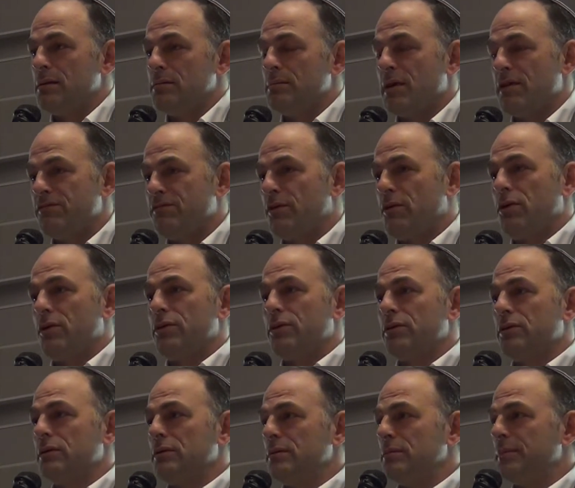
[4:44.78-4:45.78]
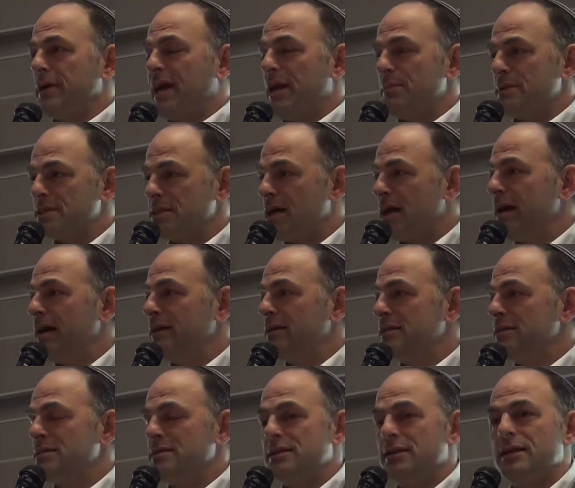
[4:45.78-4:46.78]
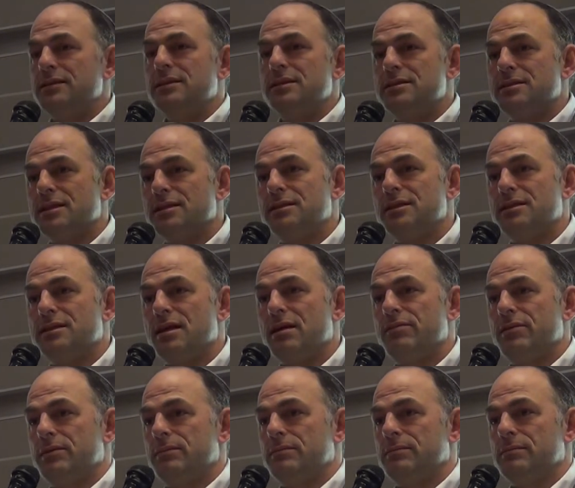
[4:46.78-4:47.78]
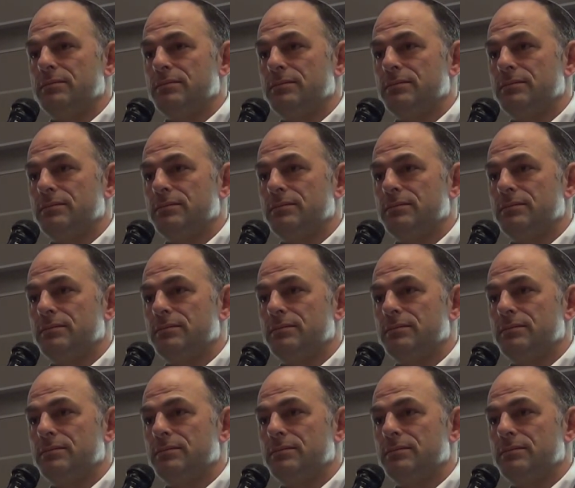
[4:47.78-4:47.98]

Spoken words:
My father became a Zionist in 1967.